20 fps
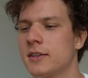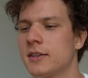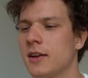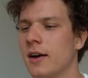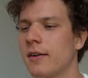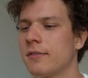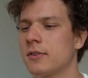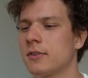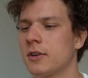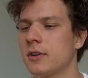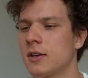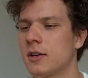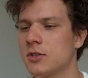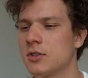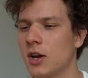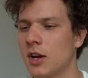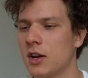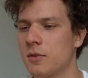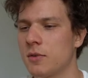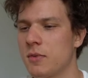after that
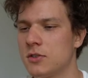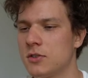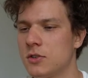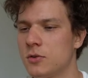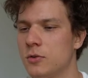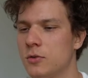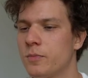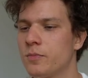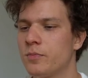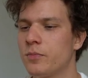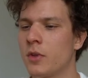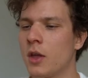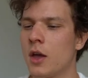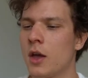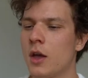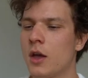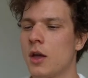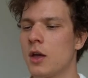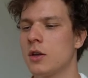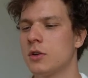checkmate you.
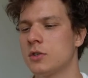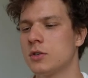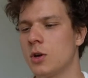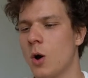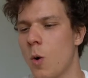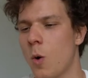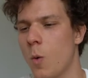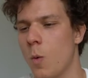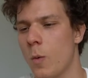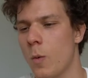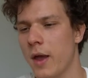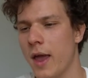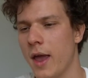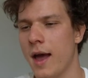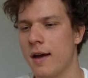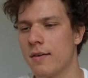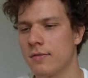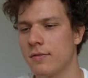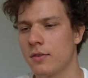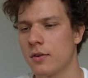So we
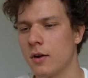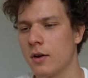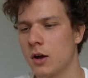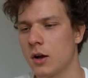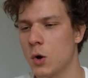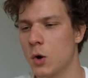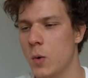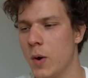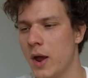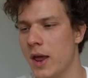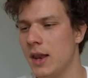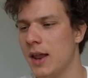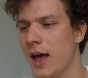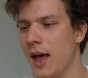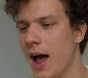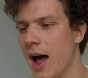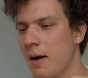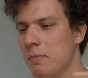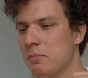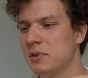have queen
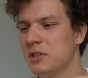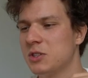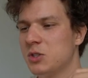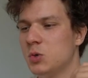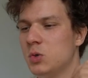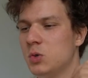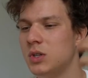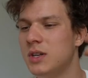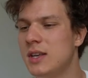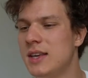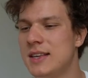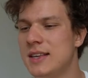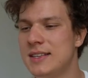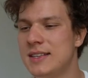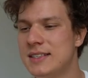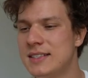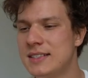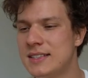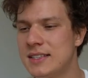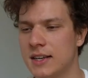up to
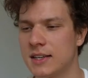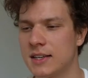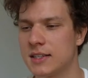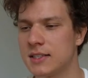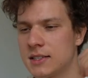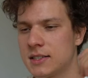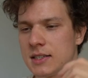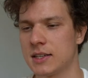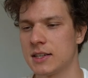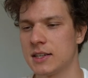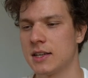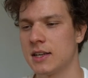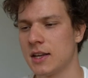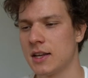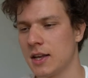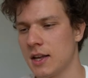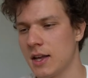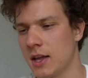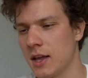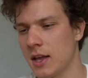d6.
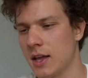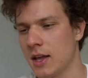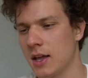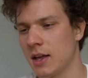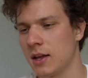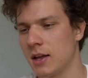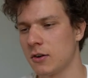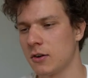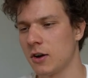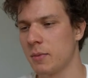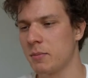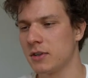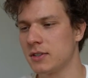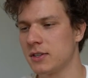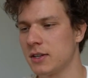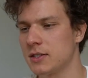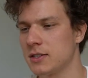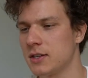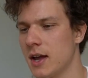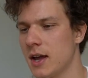Kramnik
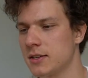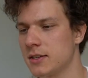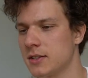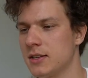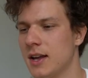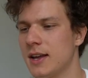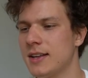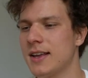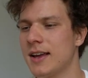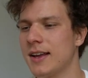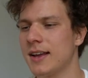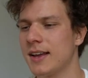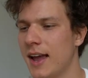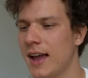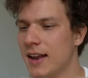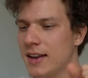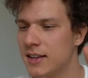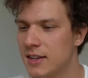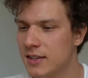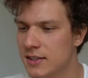doesn't hesitate
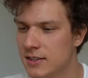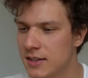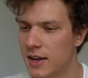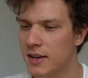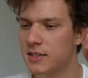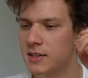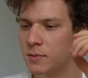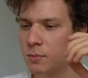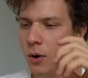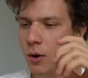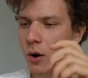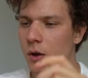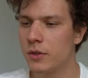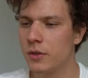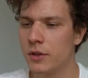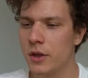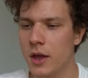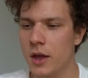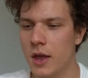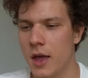again. He takes the pawn,
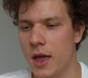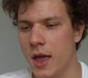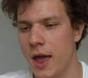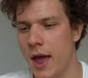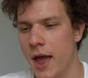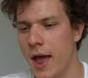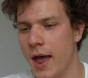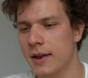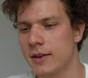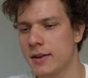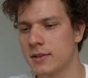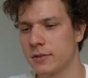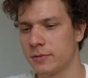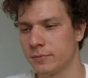and